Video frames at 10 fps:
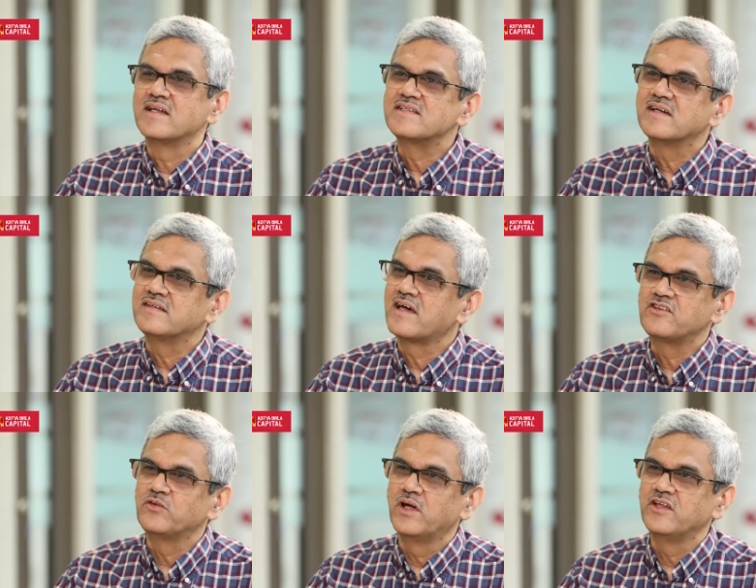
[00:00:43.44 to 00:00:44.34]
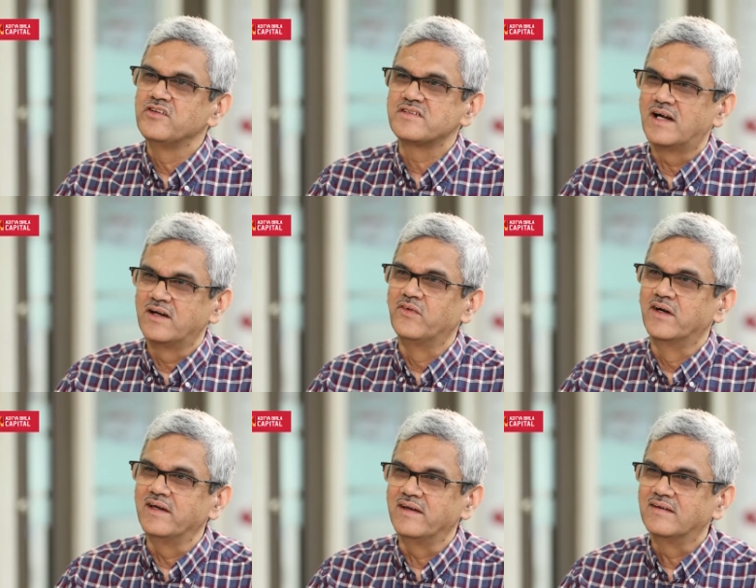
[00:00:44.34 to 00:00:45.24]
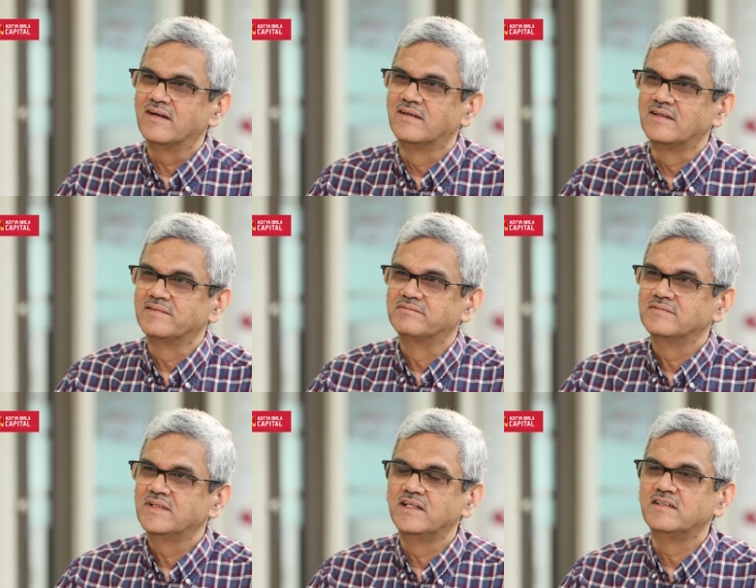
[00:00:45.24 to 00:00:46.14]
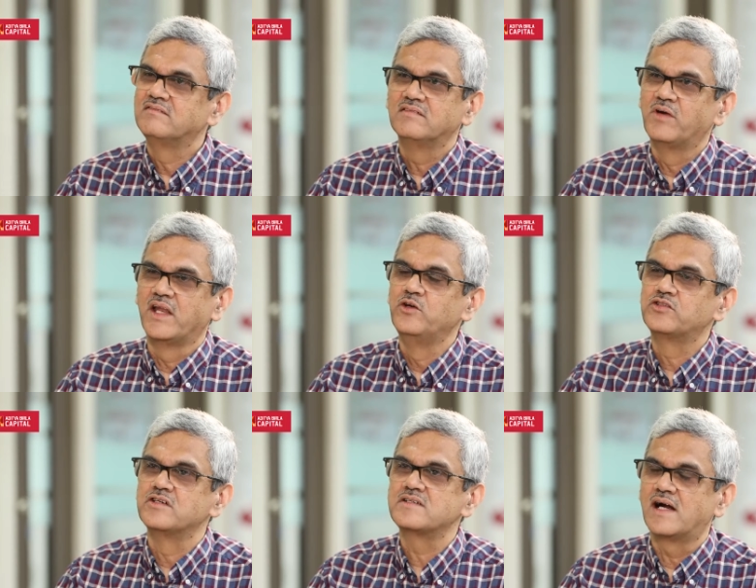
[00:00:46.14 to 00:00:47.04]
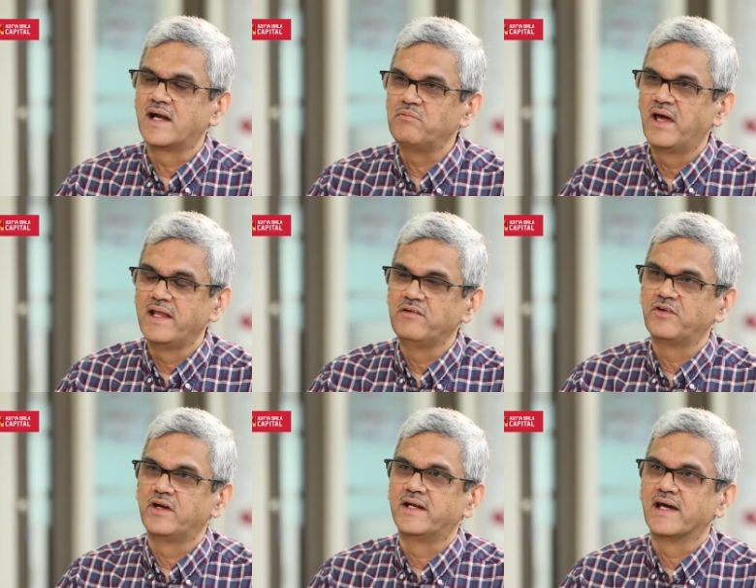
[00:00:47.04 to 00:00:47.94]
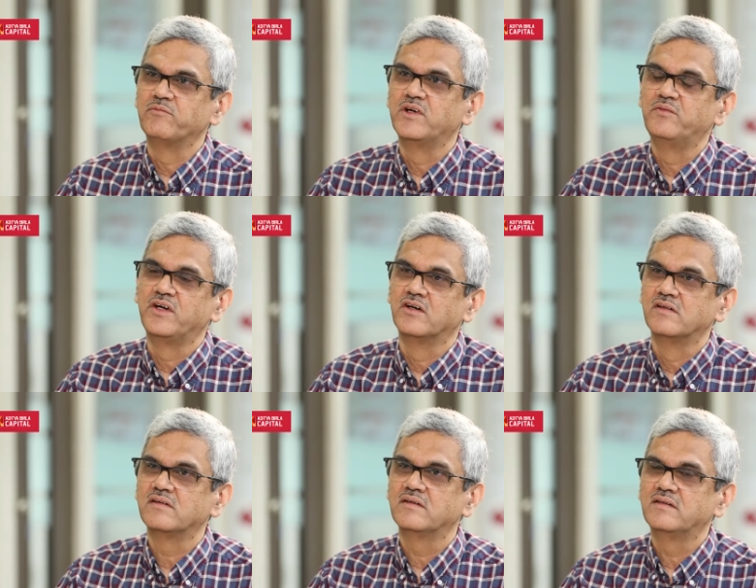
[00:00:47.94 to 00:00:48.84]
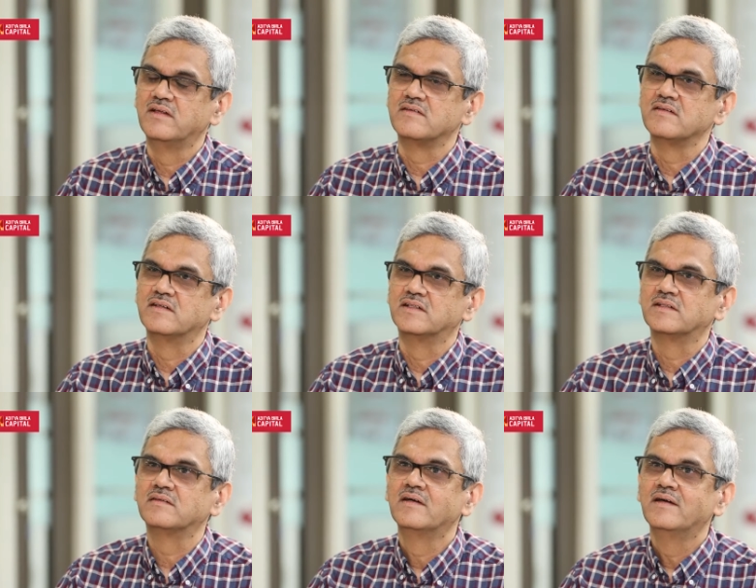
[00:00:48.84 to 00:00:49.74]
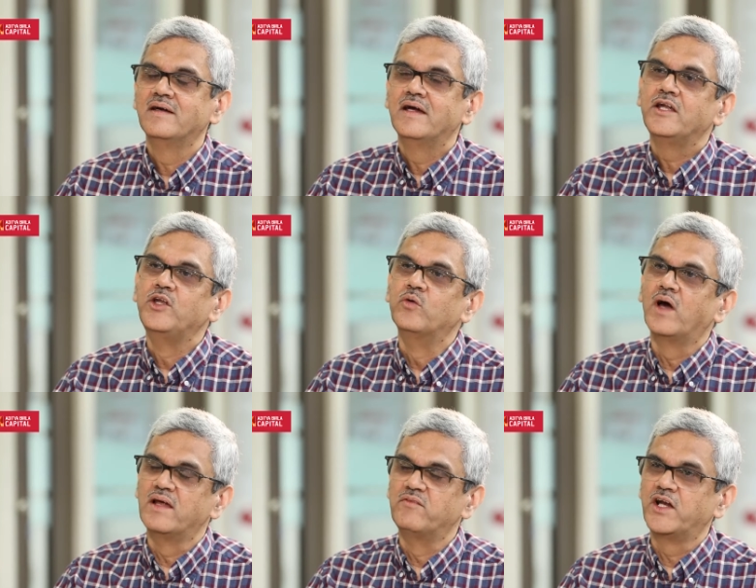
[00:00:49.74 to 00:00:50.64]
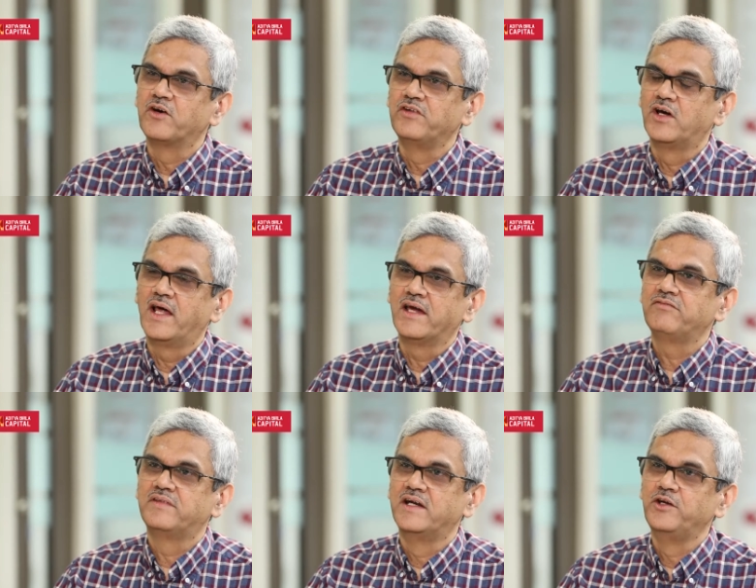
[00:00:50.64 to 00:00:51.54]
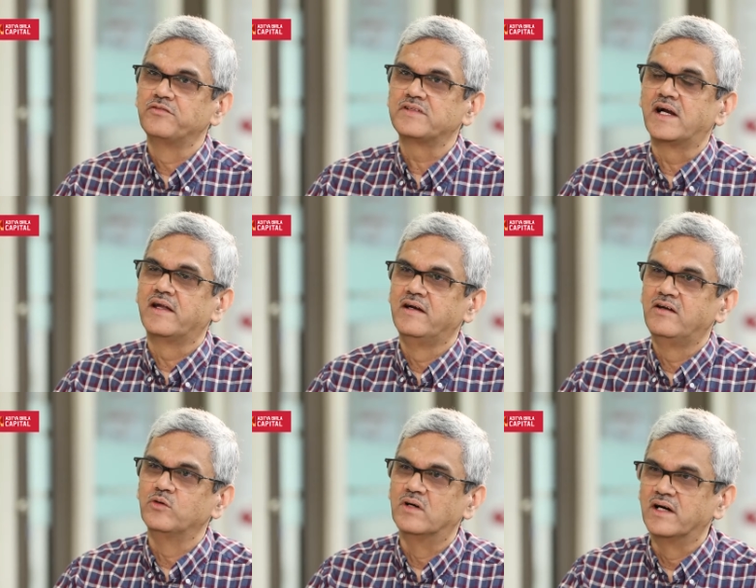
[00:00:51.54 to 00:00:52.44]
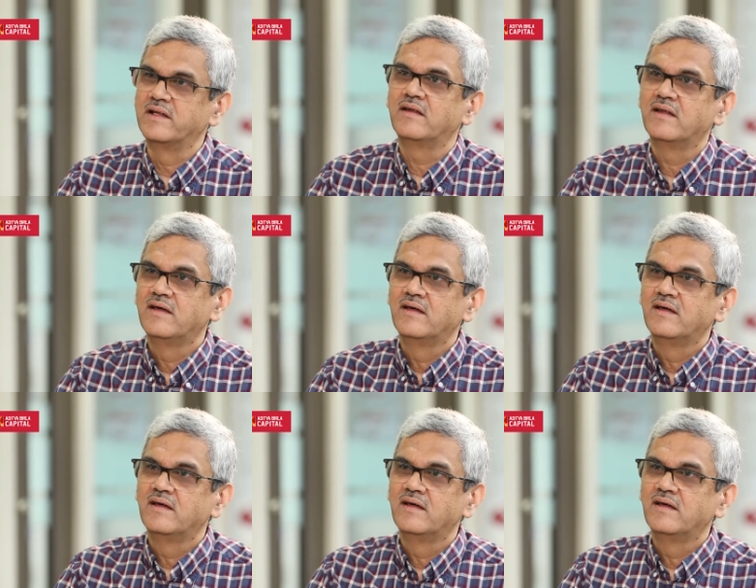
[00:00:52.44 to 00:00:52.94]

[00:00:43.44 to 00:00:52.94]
answer is as soon as you start working uh, is when you should start planning for retirement, because this is a new element of your life that you've started to earn,